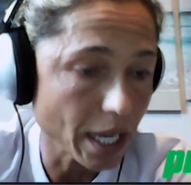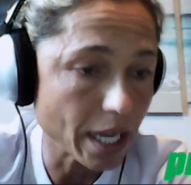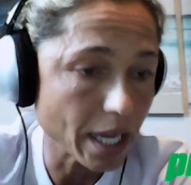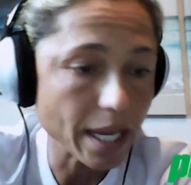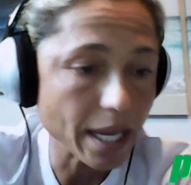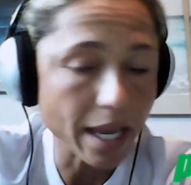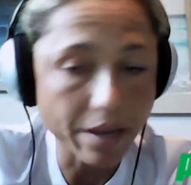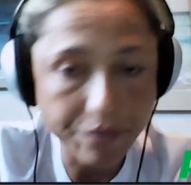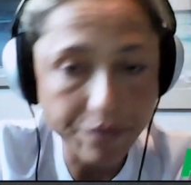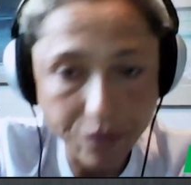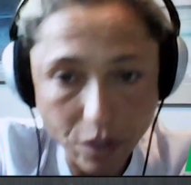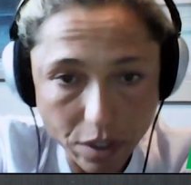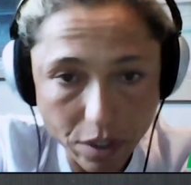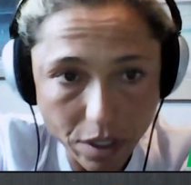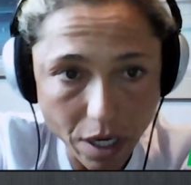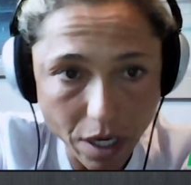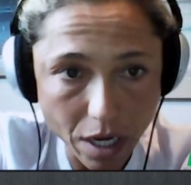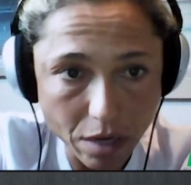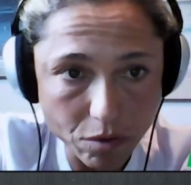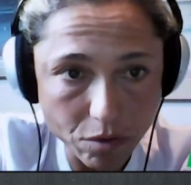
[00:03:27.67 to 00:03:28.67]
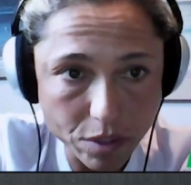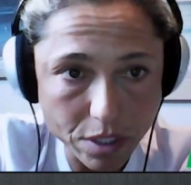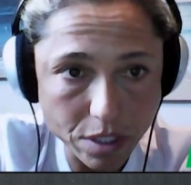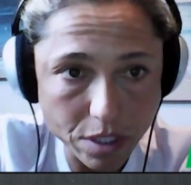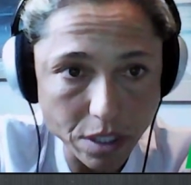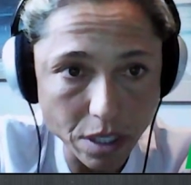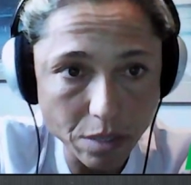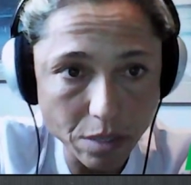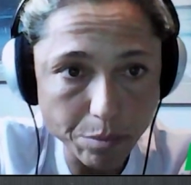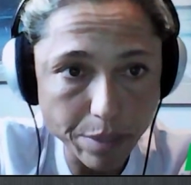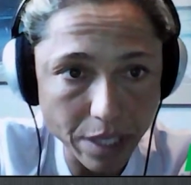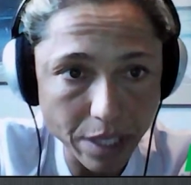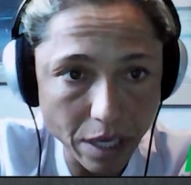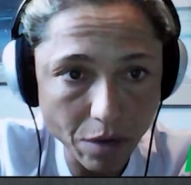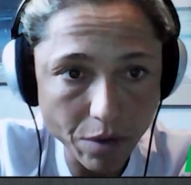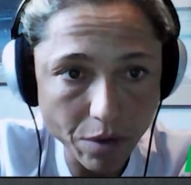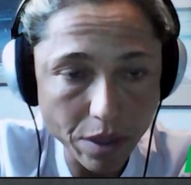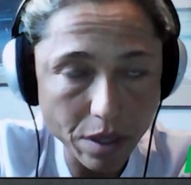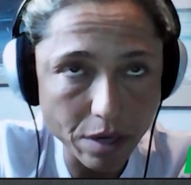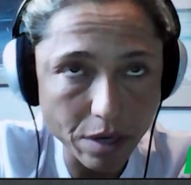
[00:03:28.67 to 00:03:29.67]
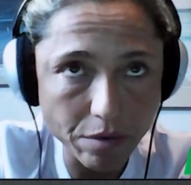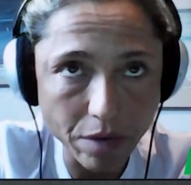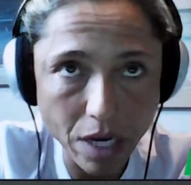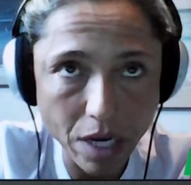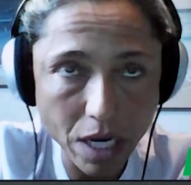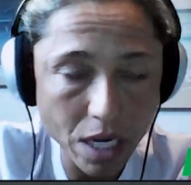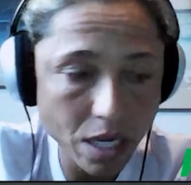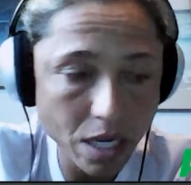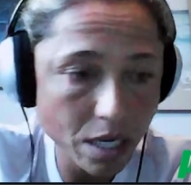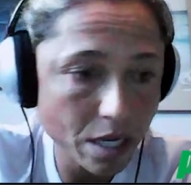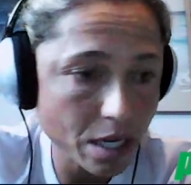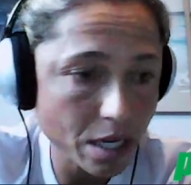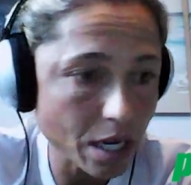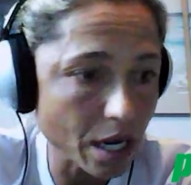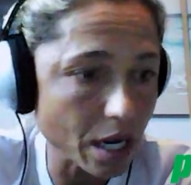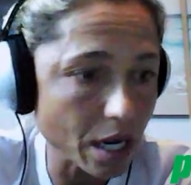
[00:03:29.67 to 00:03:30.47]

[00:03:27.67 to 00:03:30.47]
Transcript: And after I was done playing with Irina,